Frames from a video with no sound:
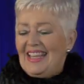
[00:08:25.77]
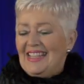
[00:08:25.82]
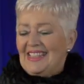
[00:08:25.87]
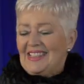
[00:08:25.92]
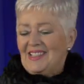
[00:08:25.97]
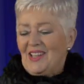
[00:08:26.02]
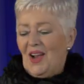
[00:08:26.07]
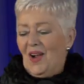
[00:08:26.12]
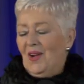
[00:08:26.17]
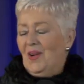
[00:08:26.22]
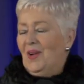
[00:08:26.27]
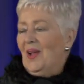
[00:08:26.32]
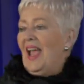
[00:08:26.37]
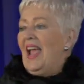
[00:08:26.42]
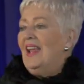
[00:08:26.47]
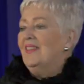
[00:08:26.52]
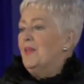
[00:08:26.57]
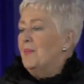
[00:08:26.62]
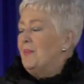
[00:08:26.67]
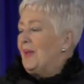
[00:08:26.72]
So,
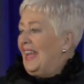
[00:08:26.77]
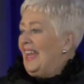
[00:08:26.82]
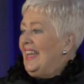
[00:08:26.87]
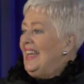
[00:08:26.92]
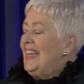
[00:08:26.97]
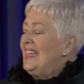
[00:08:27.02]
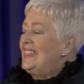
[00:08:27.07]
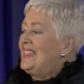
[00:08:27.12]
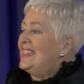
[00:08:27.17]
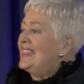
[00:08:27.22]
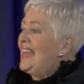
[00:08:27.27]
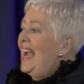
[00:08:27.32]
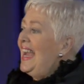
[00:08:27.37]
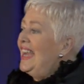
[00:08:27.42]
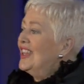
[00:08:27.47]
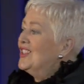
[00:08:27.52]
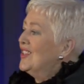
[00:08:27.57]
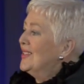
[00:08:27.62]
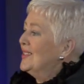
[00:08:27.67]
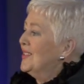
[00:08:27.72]
at the beginning
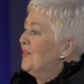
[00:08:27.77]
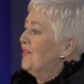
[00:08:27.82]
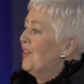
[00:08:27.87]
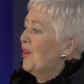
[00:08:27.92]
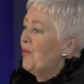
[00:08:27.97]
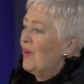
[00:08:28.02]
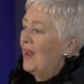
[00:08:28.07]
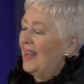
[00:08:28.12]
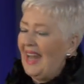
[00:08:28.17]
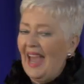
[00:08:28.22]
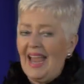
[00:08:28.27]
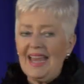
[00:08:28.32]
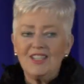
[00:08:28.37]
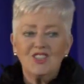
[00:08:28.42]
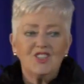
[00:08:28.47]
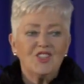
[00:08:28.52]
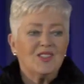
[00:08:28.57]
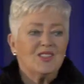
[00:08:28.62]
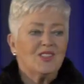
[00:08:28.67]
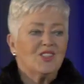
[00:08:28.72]
stages of a
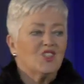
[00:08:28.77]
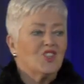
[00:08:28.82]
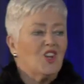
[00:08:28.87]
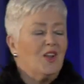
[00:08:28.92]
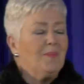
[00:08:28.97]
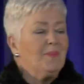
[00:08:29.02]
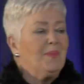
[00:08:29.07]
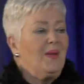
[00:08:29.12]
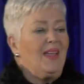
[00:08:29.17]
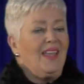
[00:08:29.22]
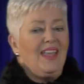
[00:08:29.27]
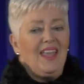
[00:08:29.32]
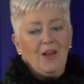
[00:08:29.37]
relationship,